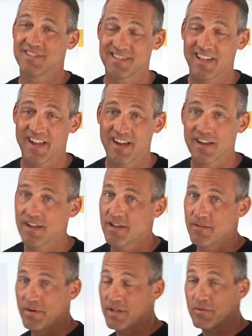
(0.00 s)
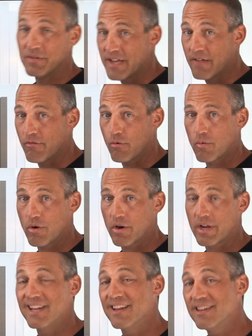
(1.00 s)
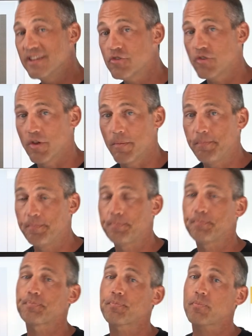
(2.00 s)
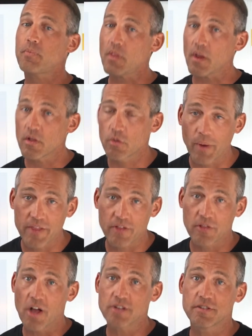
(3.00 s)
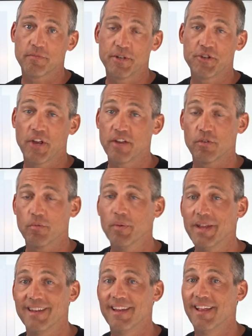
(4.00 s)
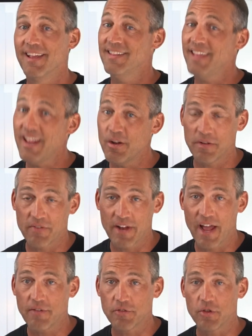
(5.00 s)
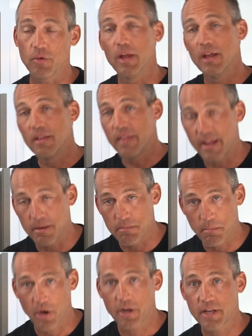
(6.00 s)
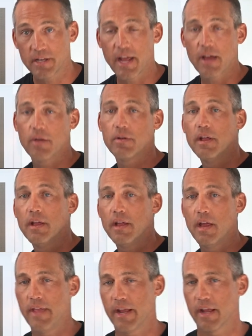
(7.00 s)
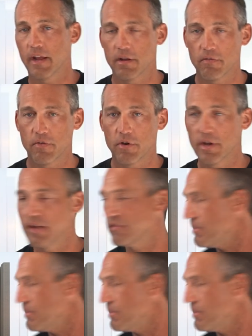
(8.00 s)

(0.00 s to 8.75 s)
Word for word: is there, but it would never work. In addition, the way the laws have been changed and written, they don't even have to. They can mark it down and they can convert it. As a